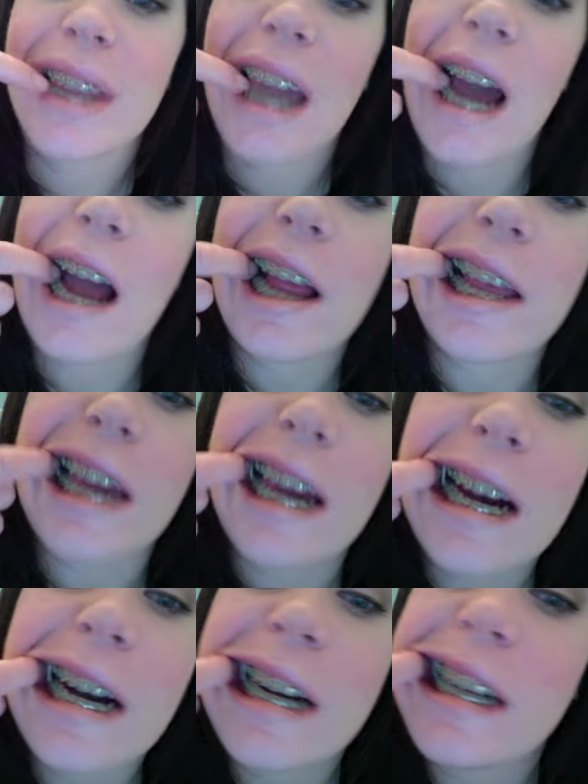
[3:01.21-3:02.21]
Let's see.
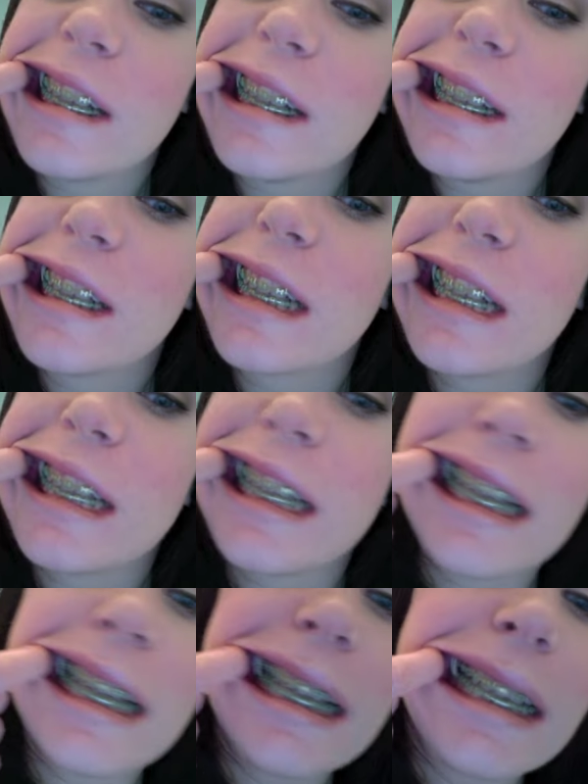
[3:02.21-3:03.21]
You can
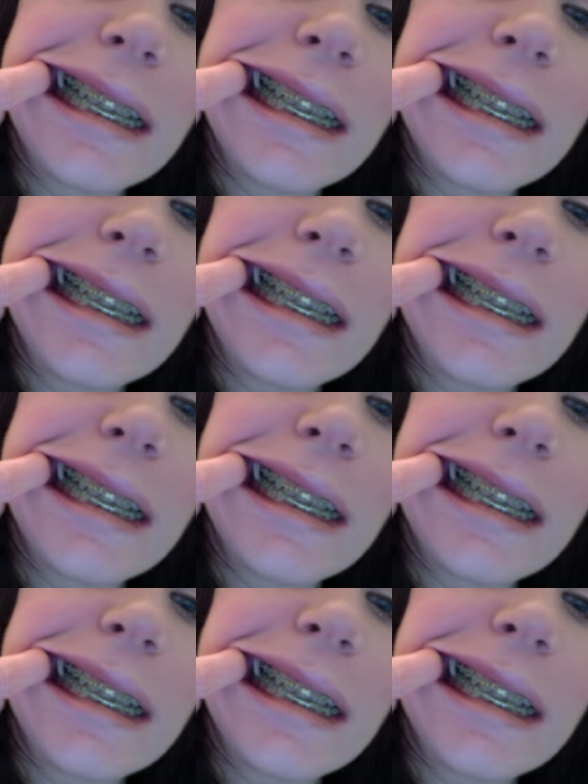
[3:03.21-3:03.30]
see